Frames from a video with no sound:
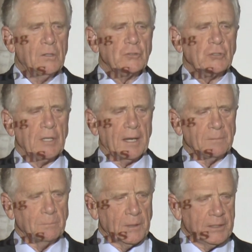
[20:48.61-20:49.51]
she, she
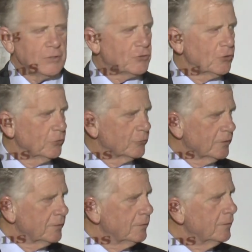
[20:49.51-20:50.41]
had many
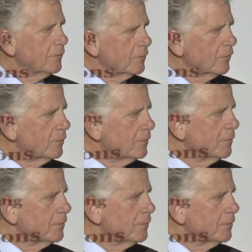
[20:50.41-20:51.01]
children. She